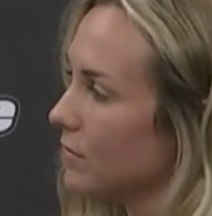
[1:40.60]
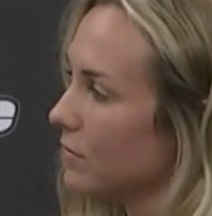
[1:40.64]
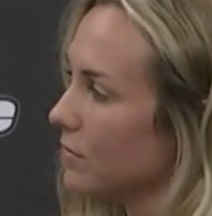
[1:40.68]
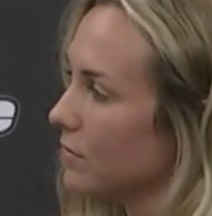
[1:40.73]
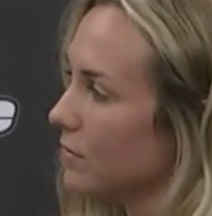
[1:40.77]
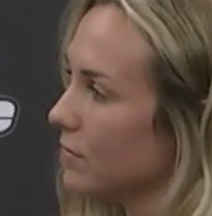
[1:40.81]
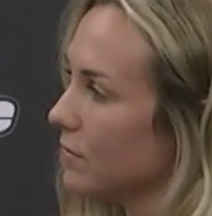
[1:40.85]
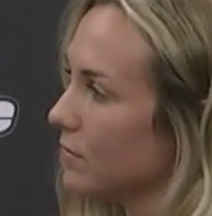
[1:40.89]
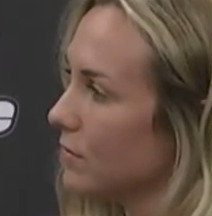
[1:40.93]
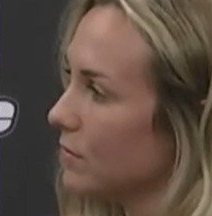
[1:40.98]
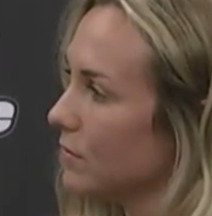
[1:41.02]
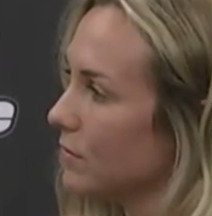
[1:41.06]

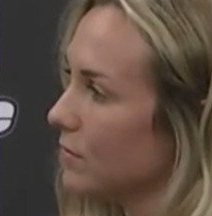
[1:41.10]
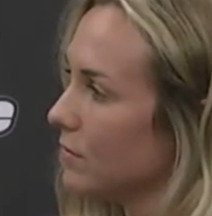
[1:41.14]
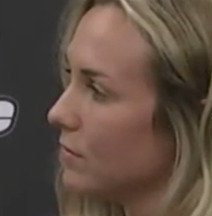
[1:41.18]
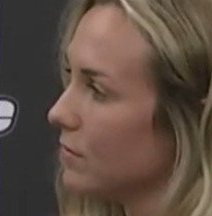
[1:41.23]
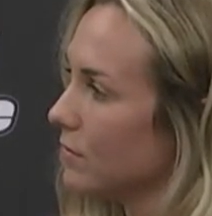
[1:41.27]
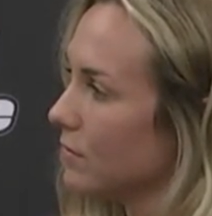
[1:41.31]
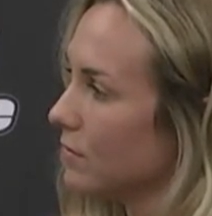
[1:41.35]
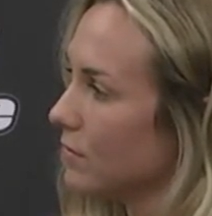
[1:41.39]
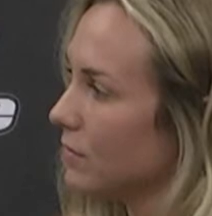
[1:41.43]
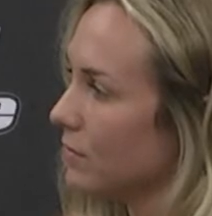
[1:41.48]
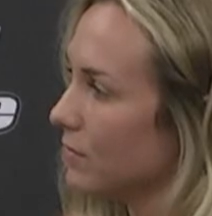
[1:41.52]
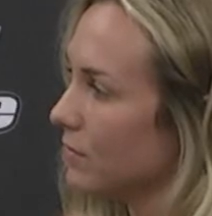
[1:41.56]

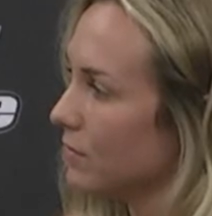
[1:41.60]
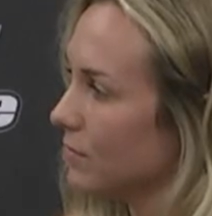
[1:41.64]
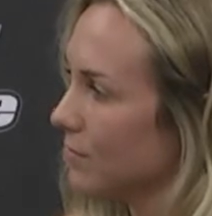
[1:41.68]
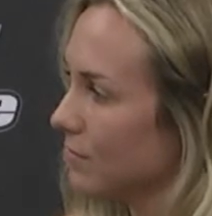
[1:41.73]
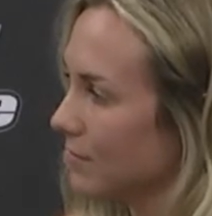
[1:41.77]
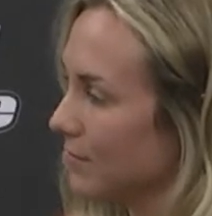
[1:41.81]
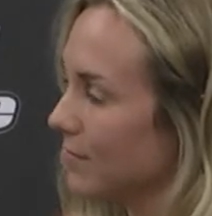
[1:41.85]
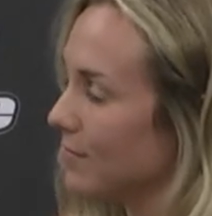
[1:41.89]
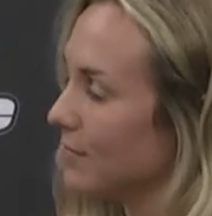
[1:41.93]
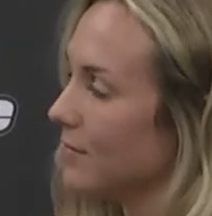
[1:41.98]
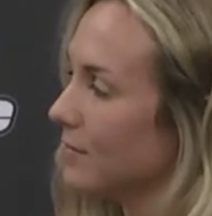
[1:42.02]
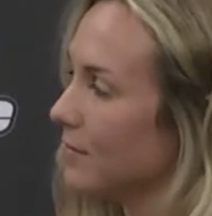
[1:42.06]

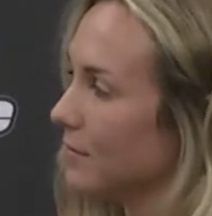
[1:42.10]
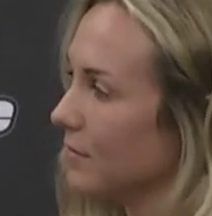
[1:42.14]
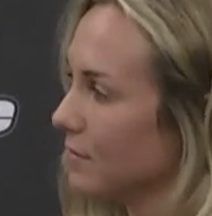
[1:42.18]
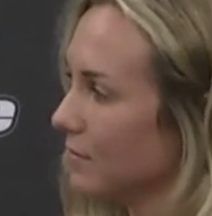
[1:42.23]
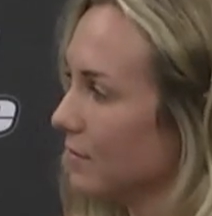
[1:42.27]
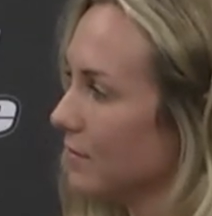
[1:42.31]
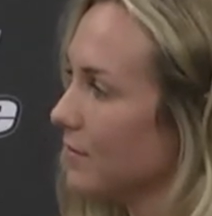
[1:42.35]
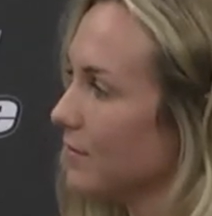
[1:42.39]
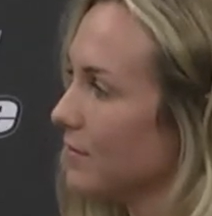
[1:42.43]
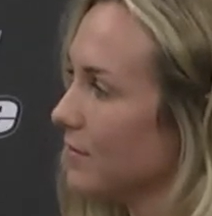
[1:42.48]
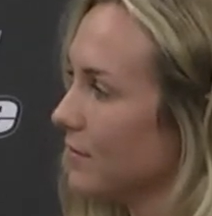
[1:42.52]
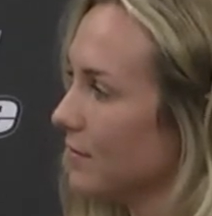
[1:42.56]

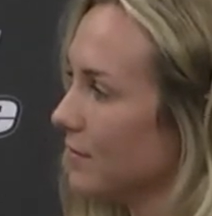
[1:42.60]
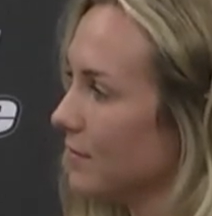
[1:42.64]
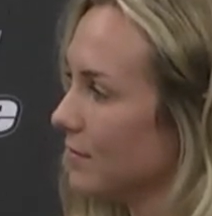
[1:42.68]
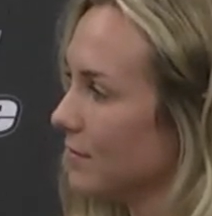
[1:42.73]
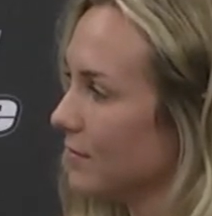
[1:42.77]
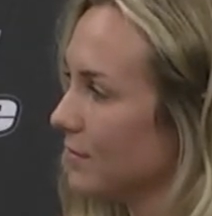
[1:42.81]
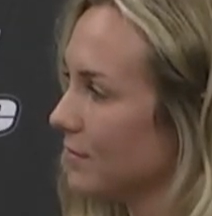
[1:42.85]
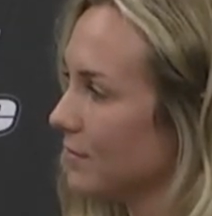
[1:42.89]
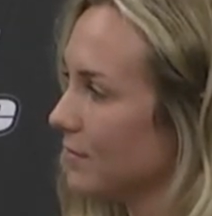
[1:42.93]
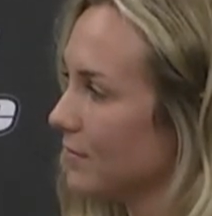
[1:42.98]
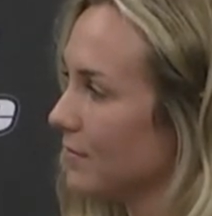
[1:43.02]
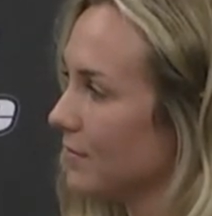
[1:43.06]

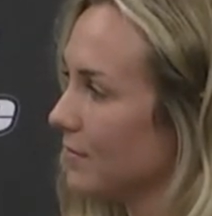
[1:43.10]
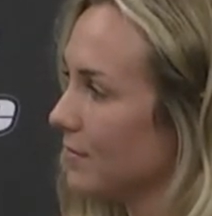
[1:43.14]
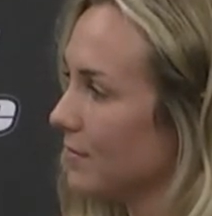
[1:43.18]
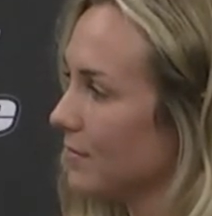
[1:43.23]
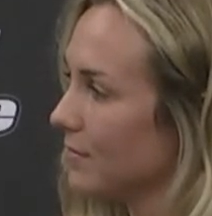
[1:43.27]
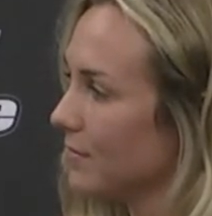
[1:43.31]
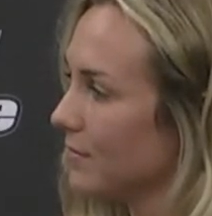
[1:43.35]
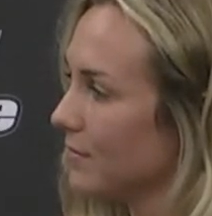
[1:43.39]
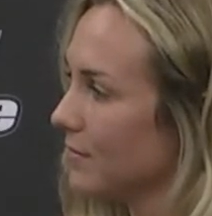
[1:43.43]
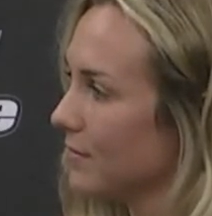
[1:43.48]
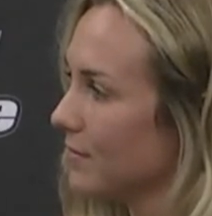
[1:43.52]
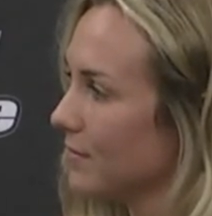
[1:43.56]

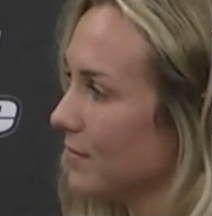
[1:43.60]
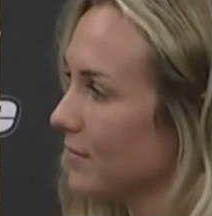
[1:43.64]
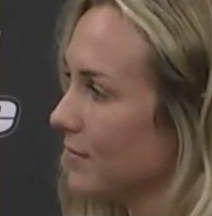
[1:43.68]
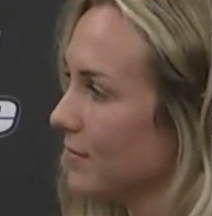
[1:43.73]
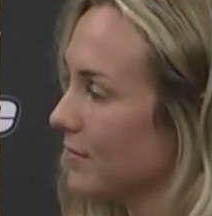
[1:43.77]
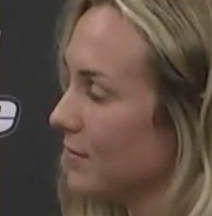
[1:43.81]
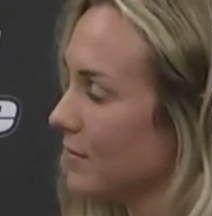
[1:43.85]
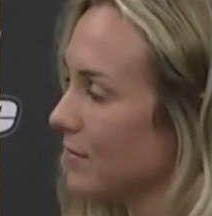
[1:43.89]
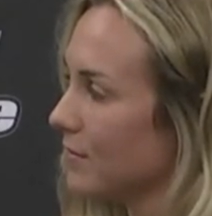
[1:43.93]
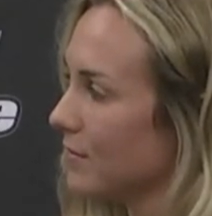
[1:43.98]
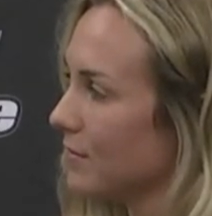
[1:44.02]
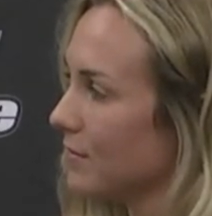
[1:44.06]

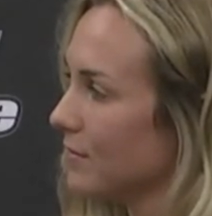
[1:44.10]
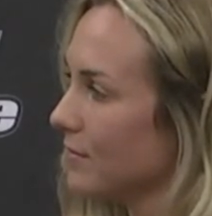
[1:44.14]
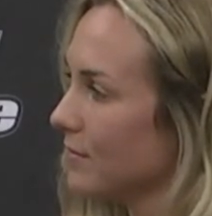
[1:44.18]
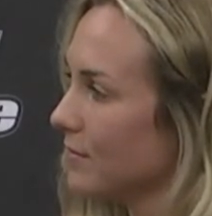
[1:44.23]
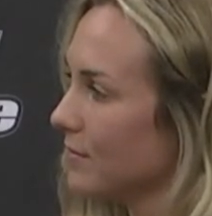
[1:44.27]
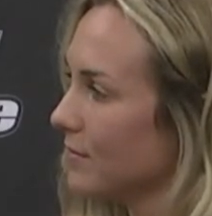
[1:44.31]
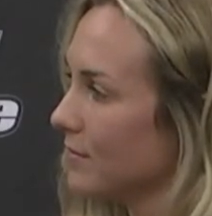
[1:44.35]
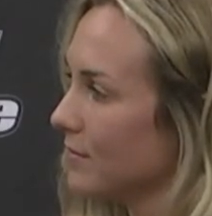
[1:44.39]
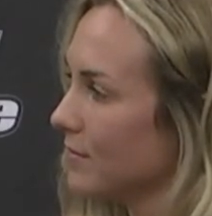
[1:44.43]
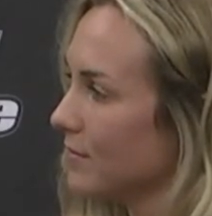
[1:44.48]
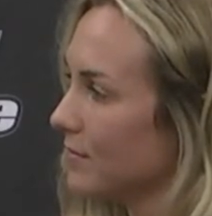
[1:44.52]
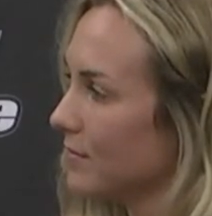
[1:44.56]

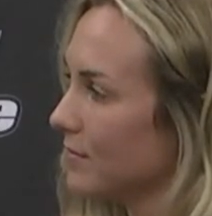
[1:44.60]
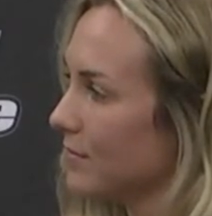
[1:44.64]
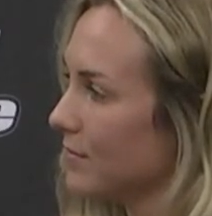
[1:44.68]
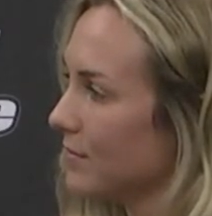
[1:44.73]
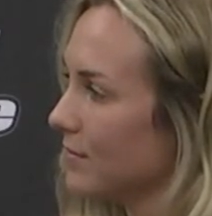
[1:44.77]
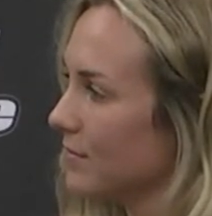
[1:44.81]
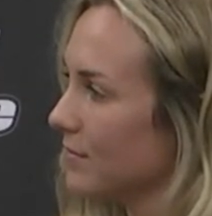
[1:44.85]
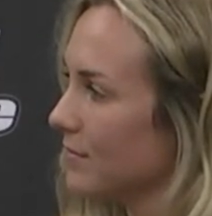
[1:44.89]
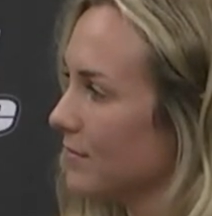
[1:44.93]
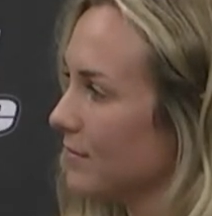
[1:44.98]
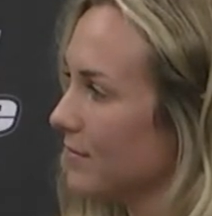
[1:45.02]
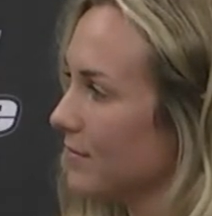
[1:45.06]

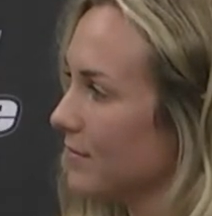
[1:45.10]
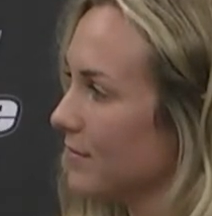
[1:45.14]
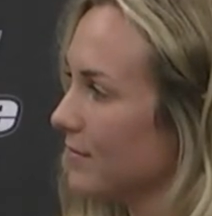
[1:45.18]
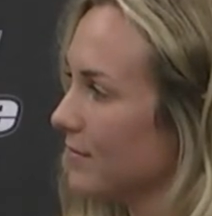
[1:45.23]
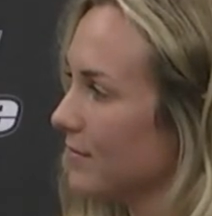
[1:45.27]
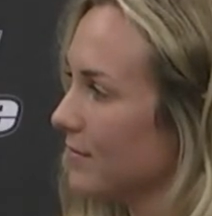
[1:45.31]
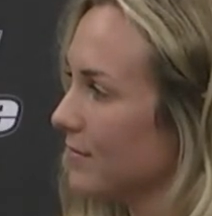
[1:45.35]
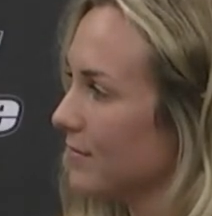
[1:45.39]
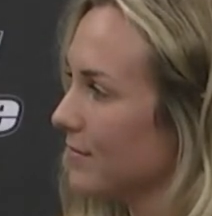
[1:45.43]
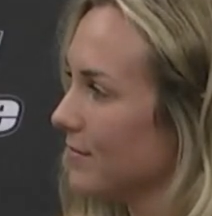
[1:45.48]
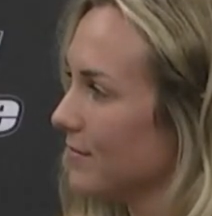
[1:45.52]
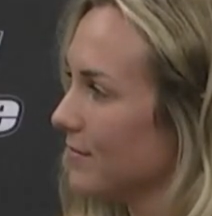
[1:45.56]

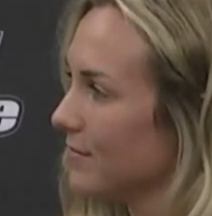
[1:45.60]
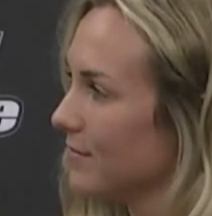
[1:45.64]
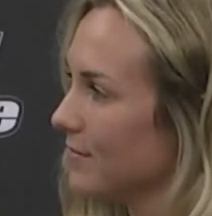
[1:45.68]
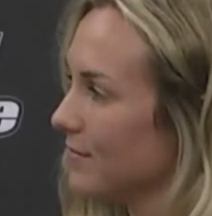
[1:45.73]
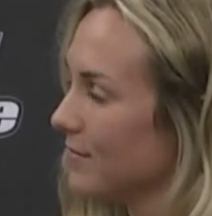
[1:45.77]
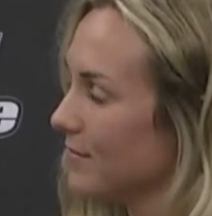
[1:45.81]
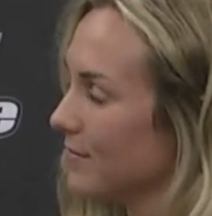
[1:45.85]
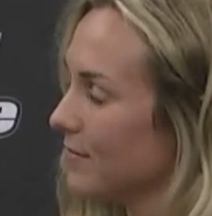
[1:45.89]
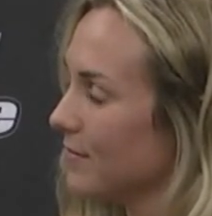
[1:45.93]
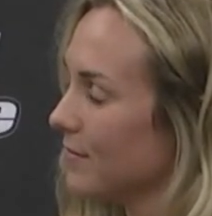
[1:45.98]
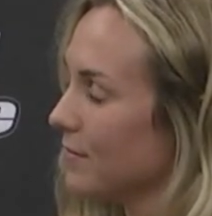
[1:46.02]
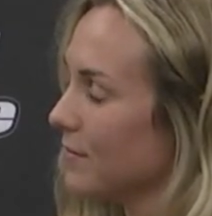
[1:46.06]

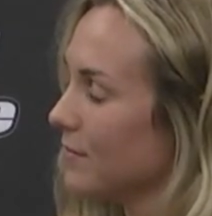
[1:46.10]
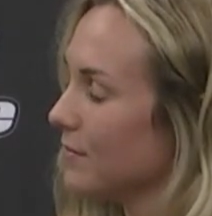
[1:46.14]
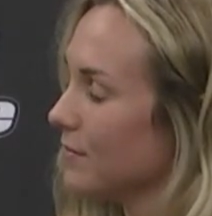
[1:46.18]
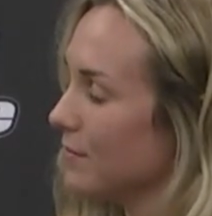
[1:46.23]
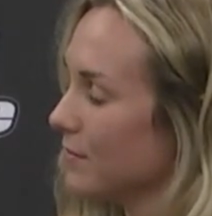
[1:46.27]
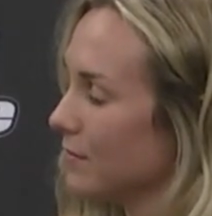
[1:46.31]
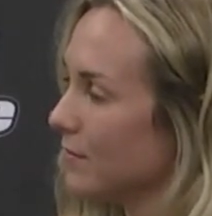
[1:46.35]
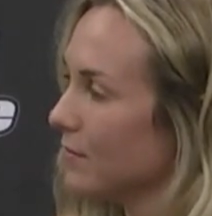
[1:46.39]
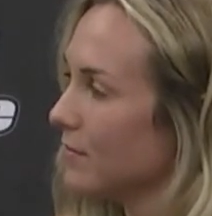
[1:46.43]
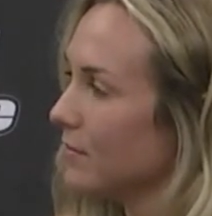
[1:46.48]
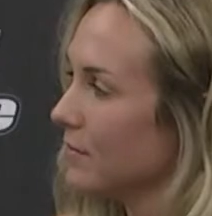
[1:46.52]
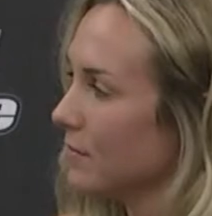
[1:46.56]

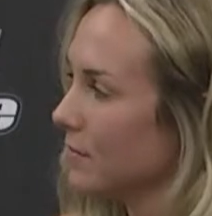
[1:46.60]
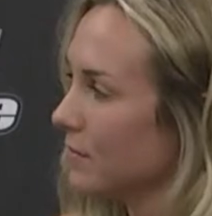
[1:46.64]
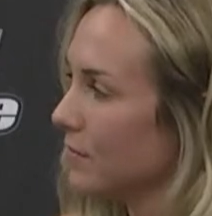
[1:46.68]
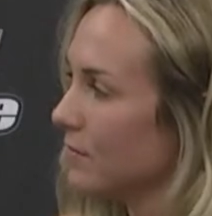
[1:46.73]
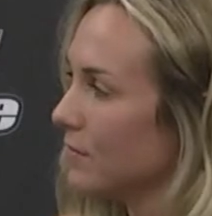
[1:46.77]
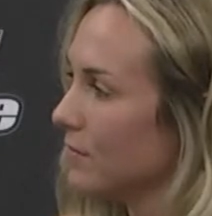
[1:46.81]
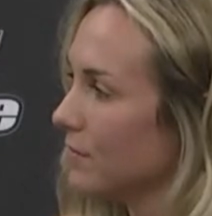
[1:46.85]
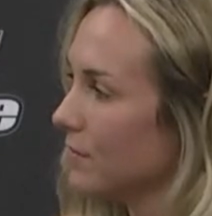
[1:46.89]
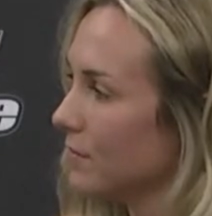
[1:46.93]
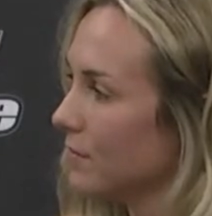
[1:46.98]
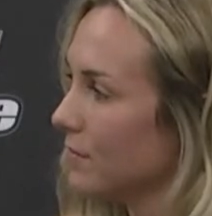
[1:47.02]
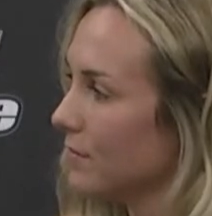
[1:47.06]

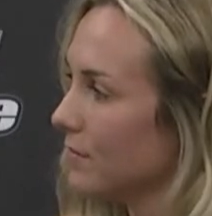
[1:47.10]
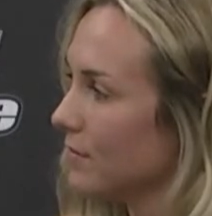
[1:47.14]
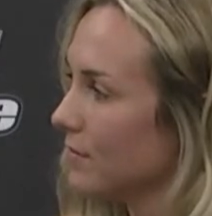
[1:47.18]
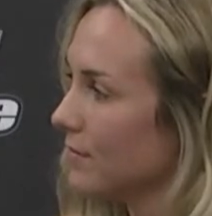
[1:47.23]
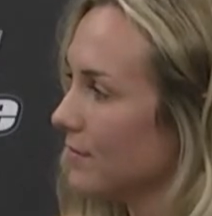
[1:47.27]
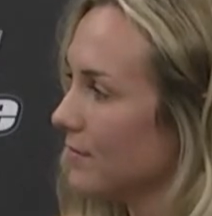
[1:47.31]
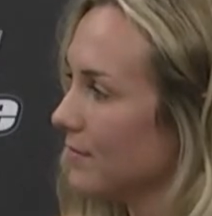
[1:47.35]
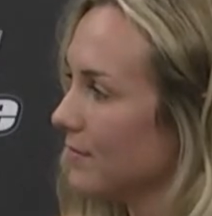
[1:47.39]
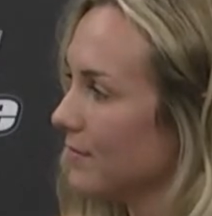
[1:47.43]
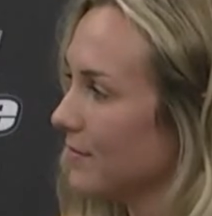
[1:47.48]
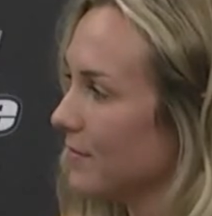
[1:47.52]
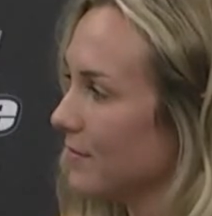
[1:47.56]

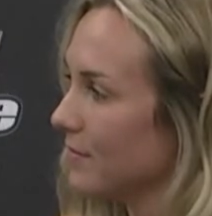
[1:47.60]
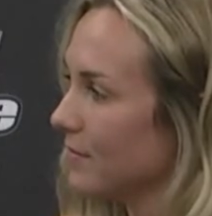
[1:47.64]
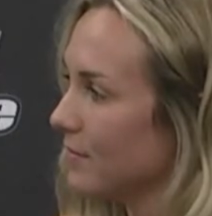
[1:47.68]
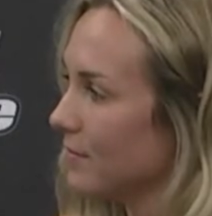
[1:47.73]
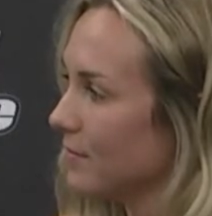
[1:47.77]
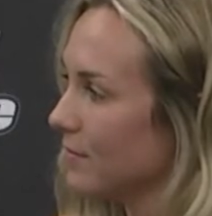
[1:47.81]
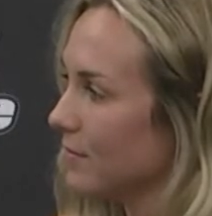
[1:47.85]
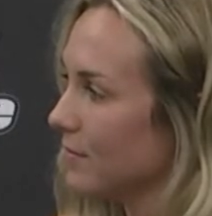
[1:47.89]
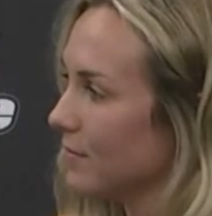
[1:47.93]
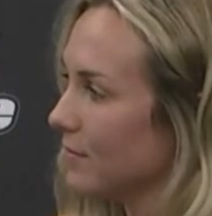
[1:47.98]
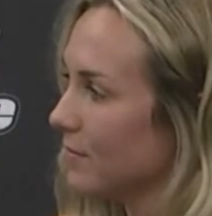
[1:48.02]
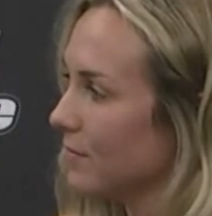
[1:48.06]

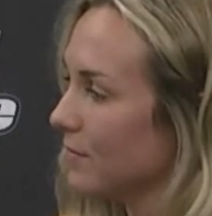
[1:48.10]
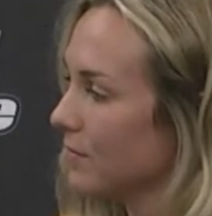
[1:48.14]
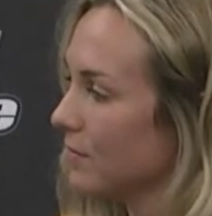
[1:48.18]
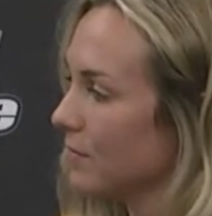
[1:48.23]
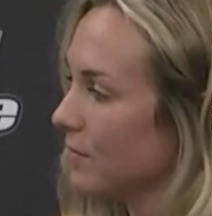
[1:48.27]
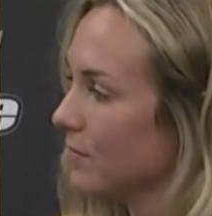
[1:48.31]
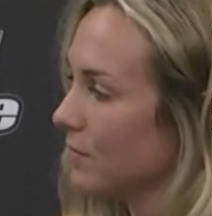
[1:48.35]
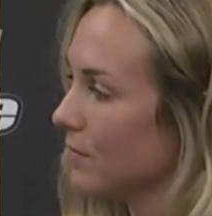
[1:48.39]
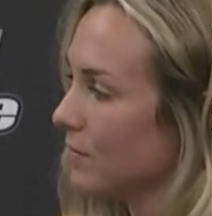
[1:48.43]
No words are spoken by the person on screen.